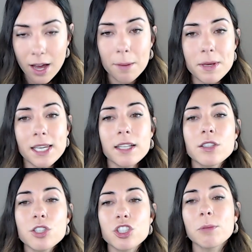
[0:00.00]
I began
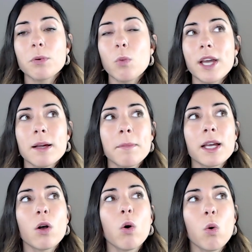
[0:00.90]
to chip away at
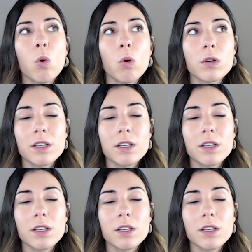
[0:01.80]
my old